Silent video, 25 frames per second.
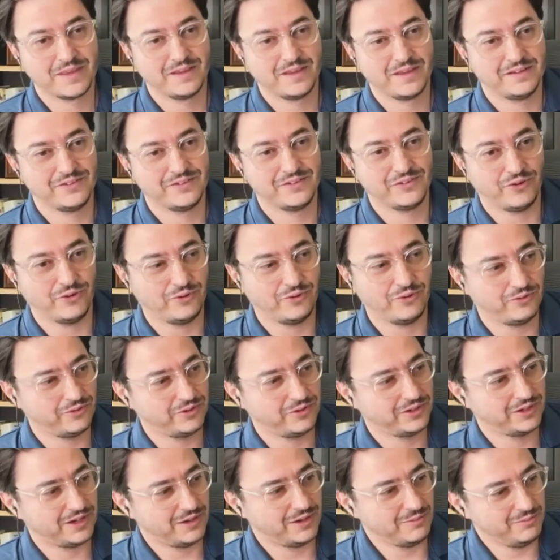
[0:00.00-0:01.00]
so
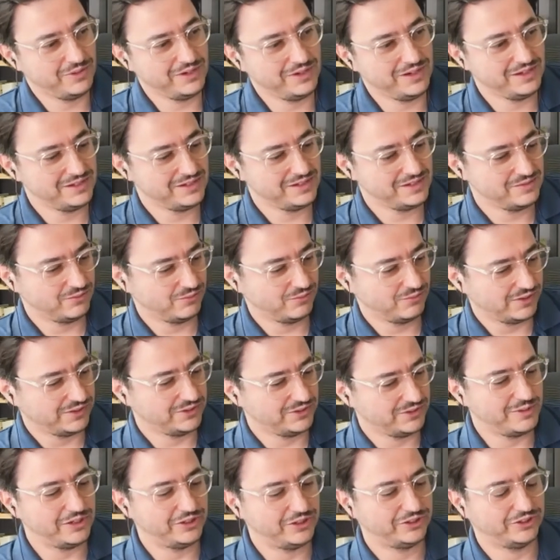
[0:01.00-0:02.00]
companies want
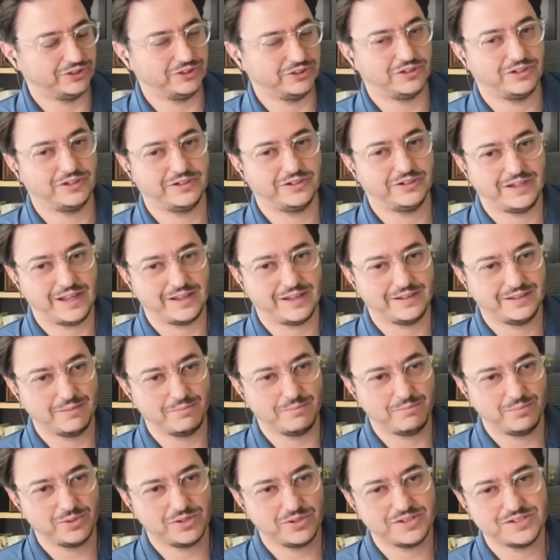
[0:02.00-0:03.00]
to make sure that the
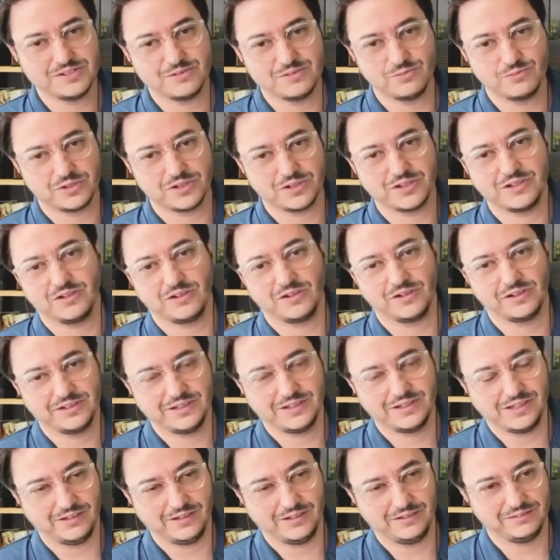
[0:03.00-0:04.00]
person working on
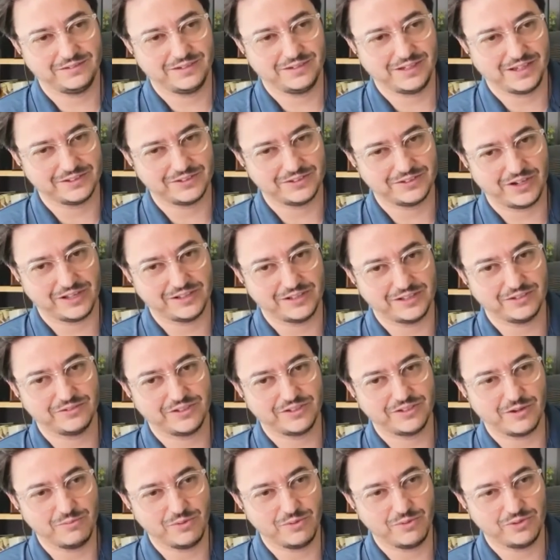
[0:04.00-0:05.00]
the the other end of
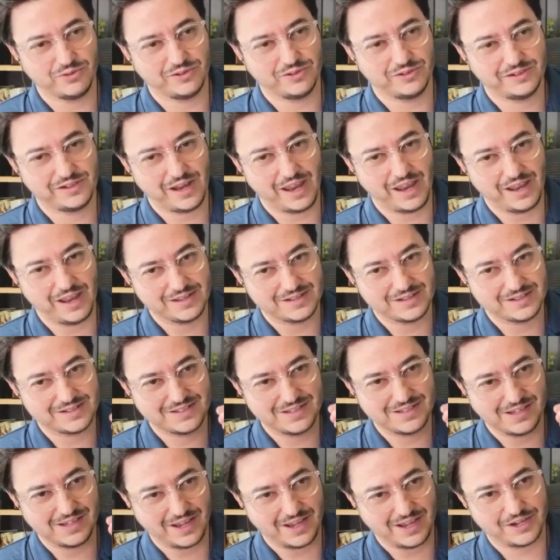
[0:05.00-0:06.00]
the computer is
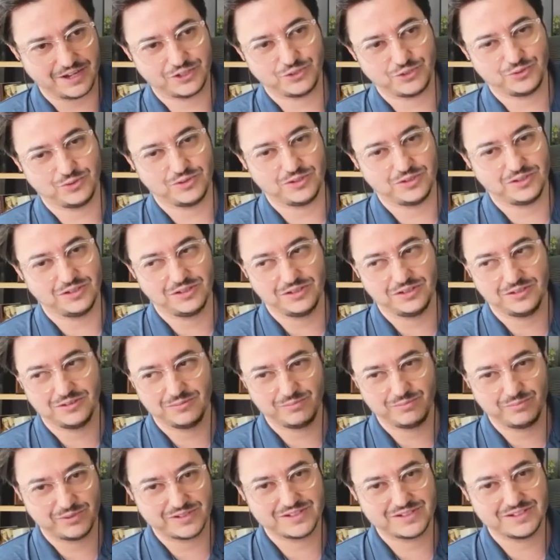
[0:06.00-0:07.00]
the
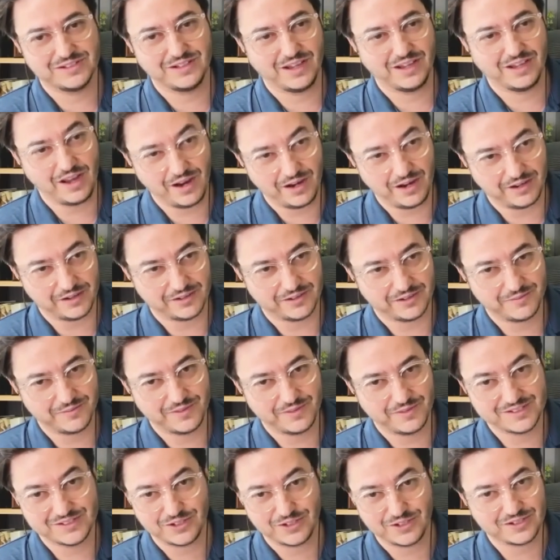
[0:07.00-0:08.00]
actual person they hired
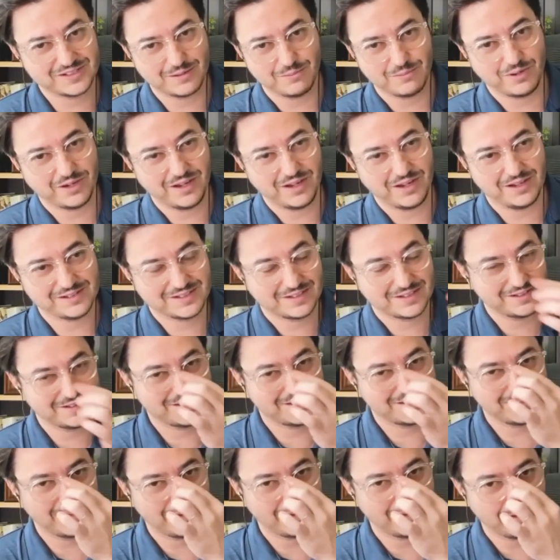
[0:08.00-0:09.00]
it's not somebody else
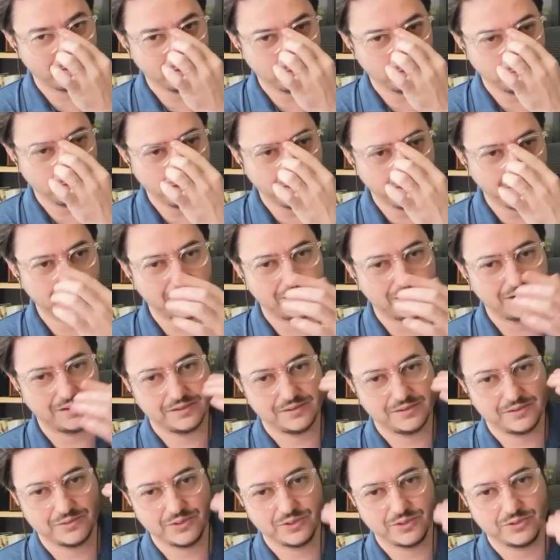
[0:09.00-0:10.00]
because uh, you hire
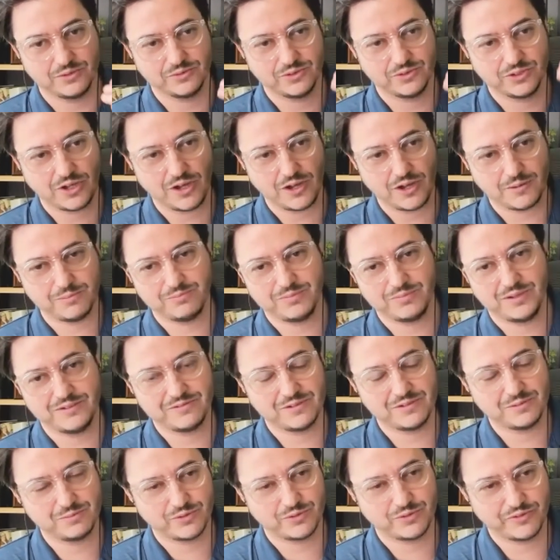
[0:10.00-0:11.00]
a you know top
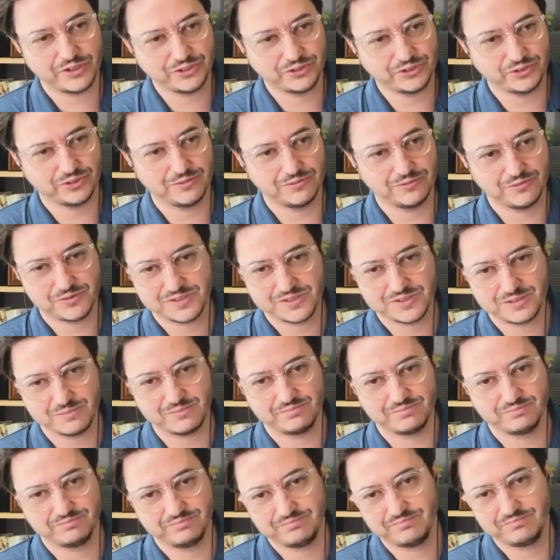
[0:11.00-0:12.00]
level professional for
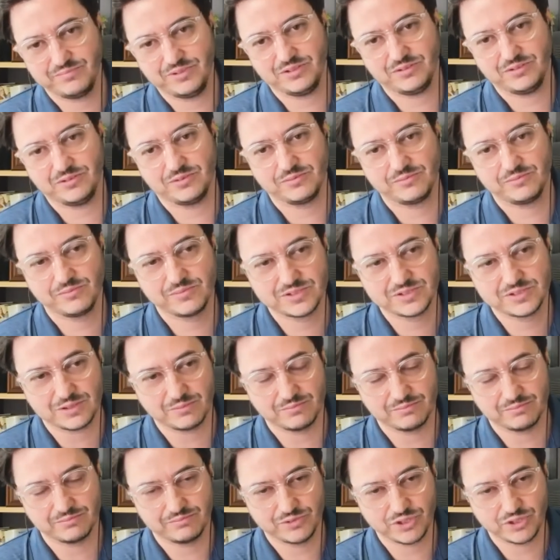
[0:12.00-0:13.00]
some you know
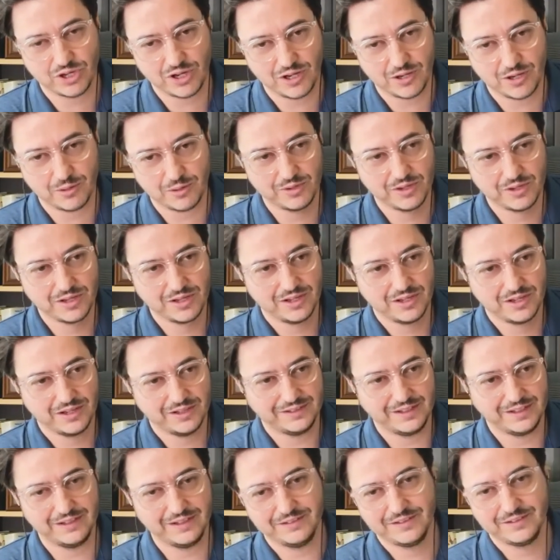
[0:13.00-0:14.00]
some job
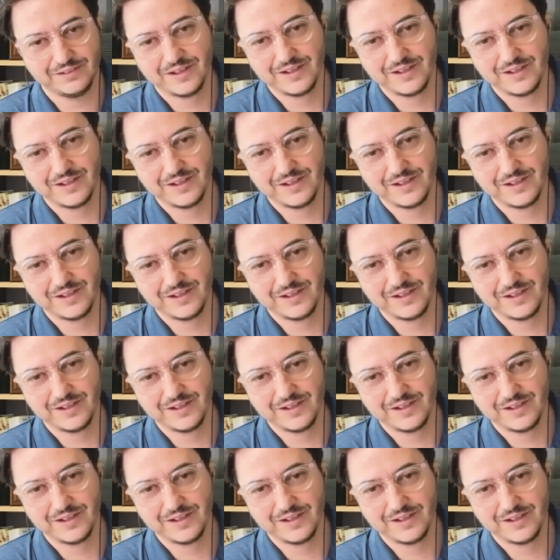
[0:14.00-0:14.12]
and they